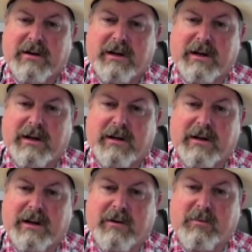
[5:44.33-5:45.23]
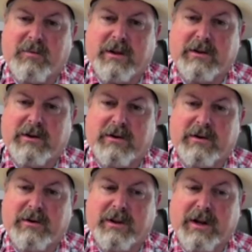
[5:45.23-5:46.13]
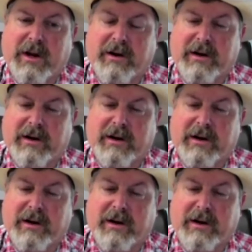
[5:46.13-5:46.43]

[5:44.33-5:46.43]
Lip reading: in what they're doing there?